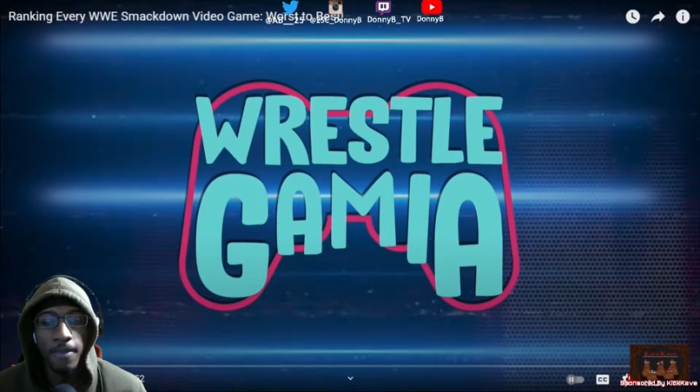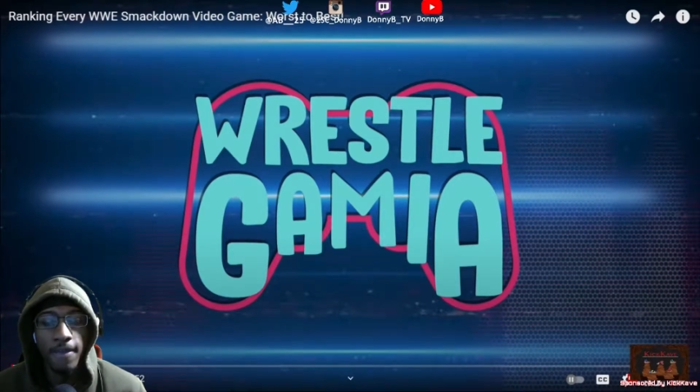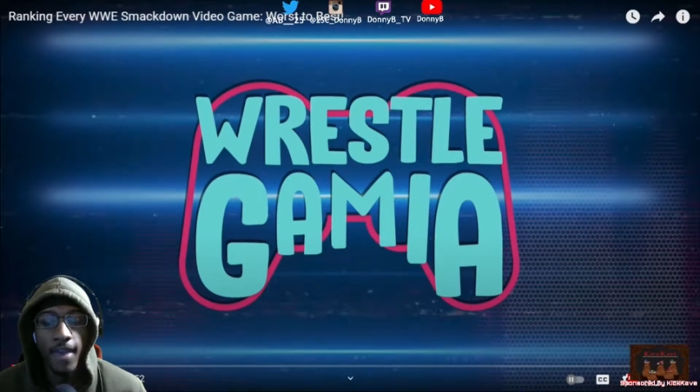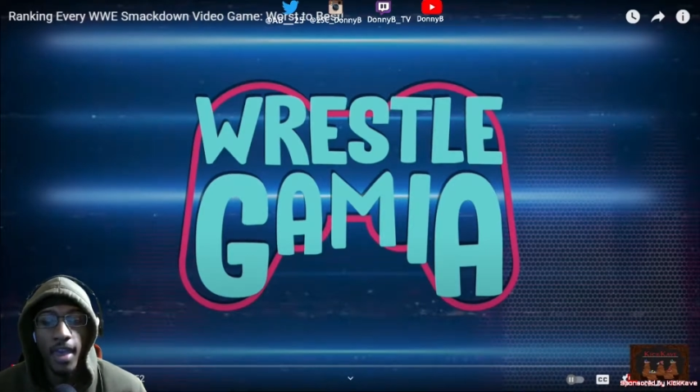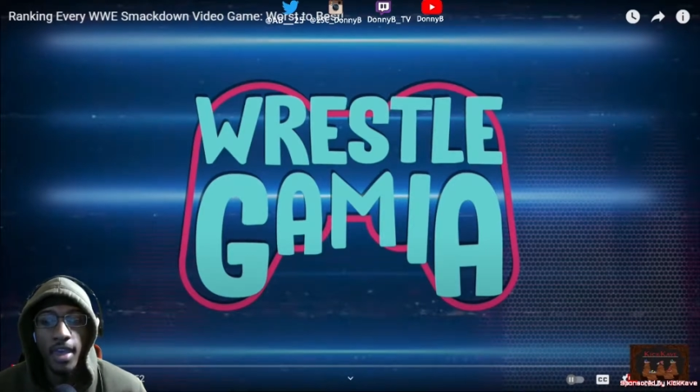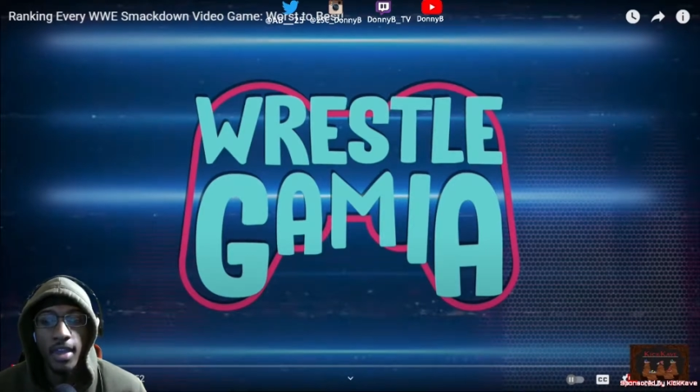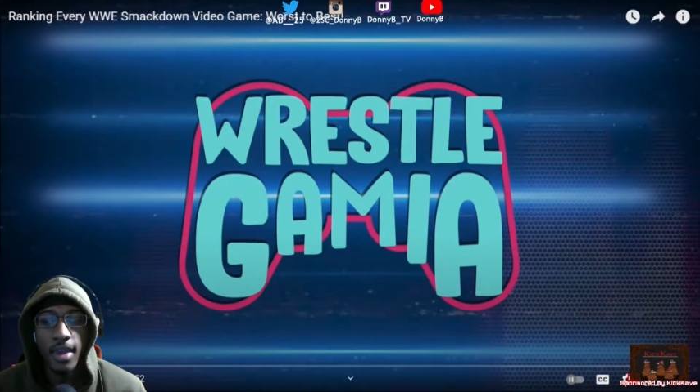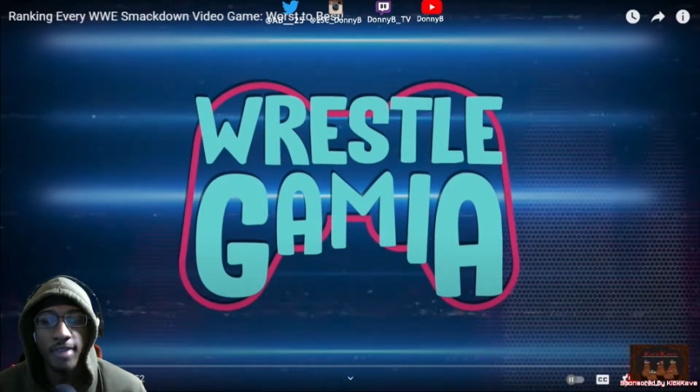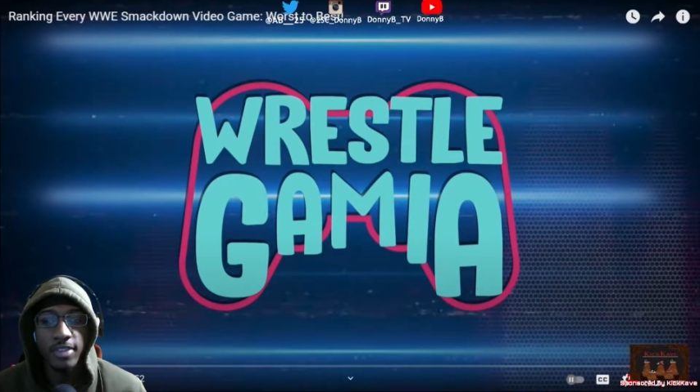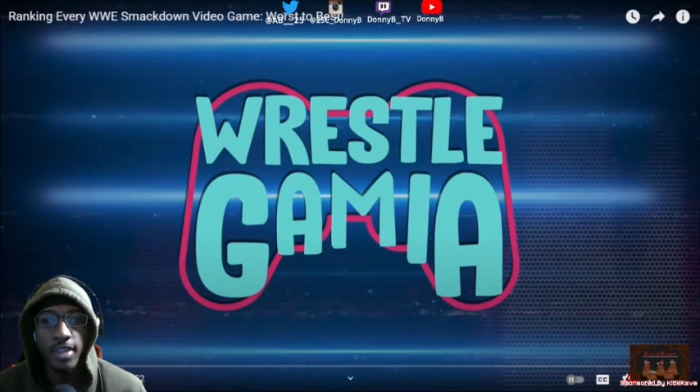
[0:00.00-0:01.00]
and
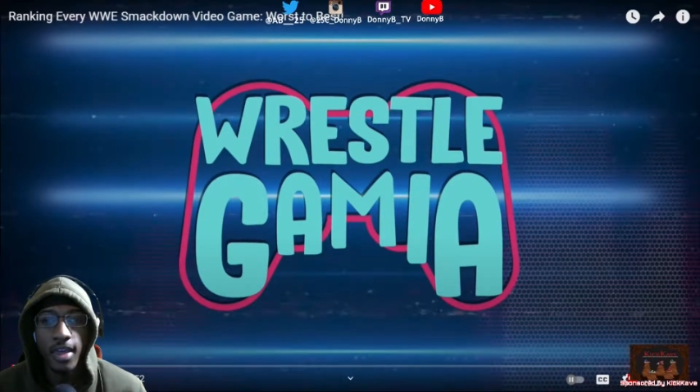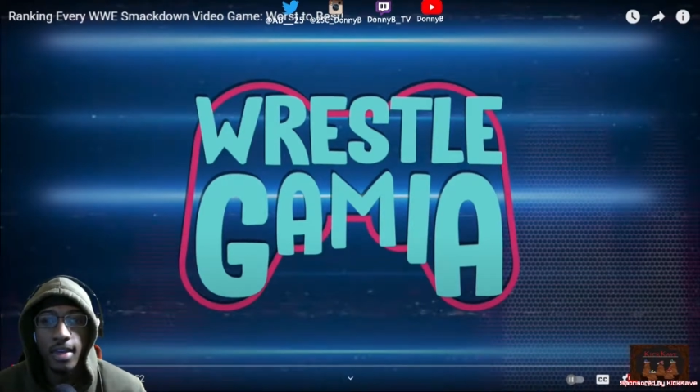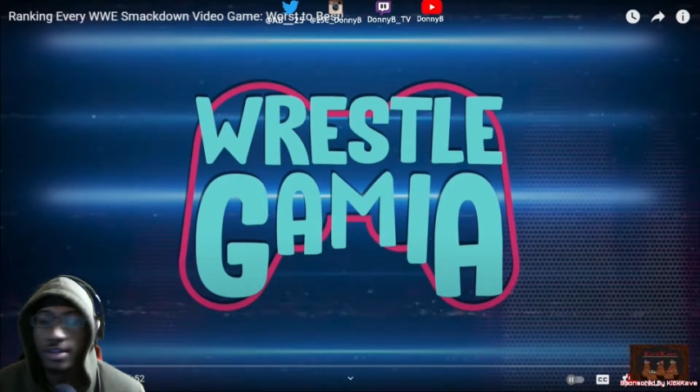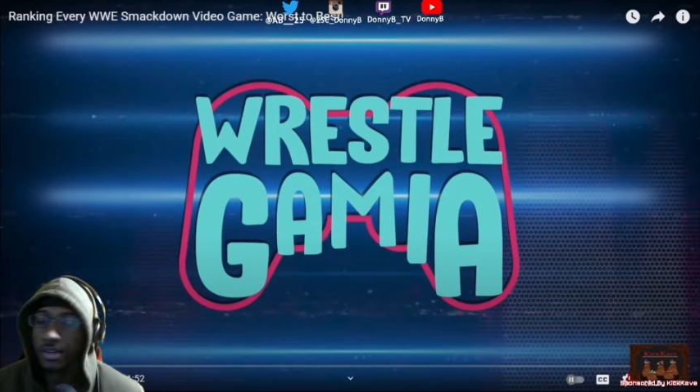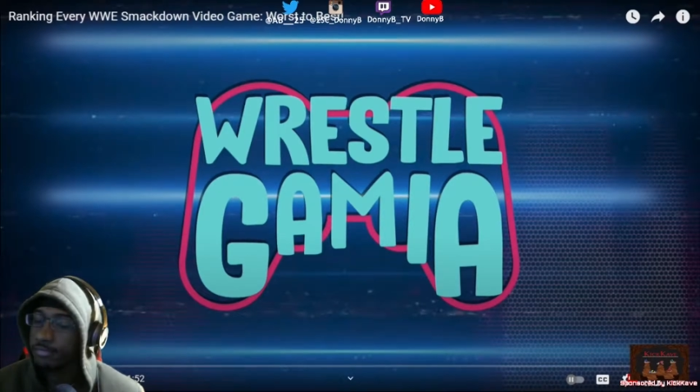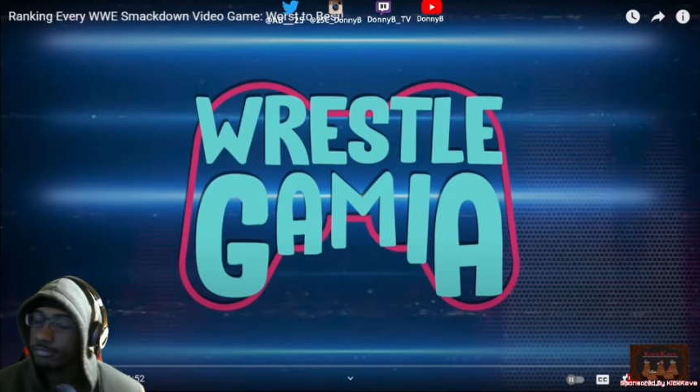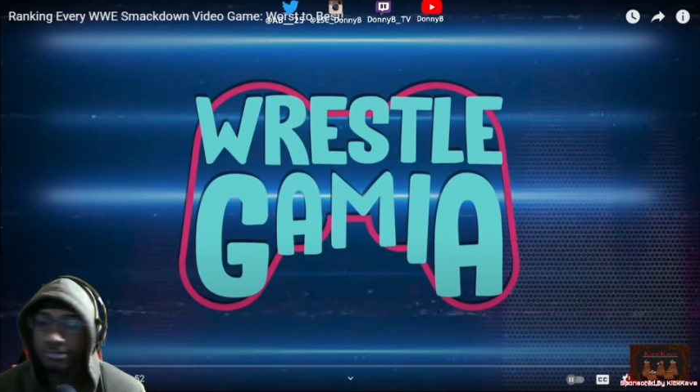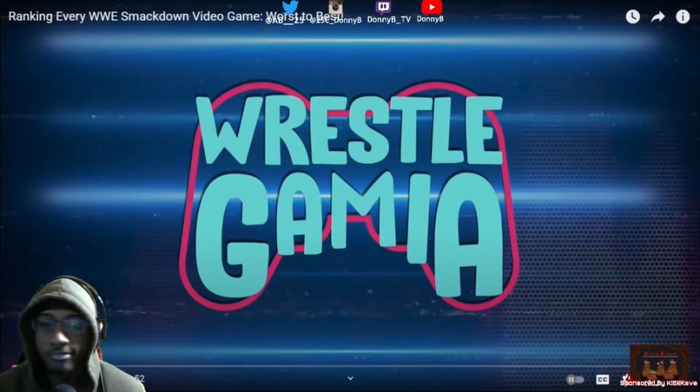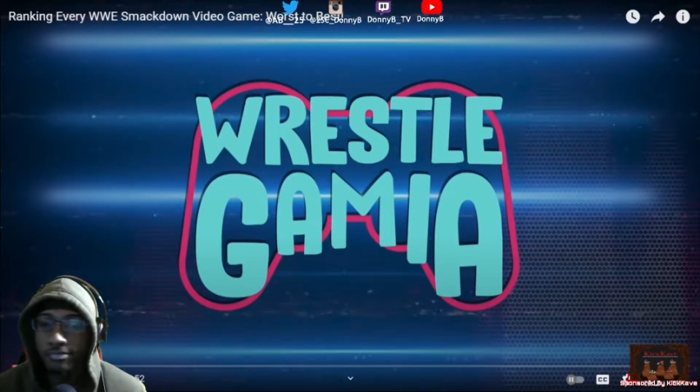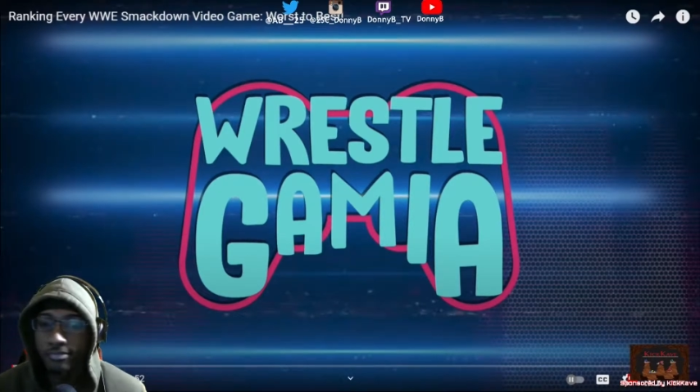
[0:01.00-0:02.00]
after that,
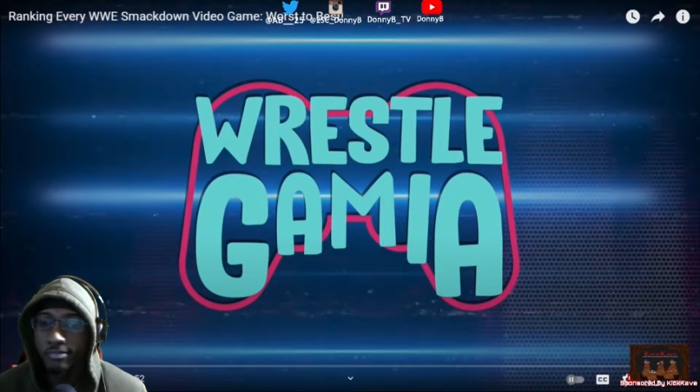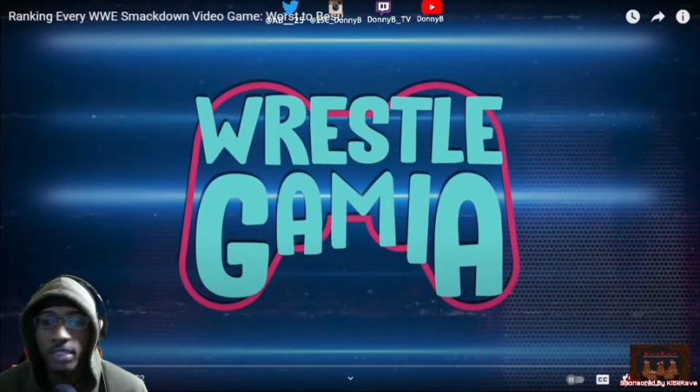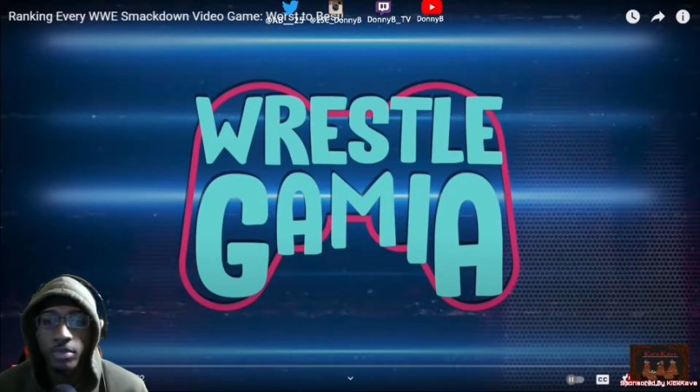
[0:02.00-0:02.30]
it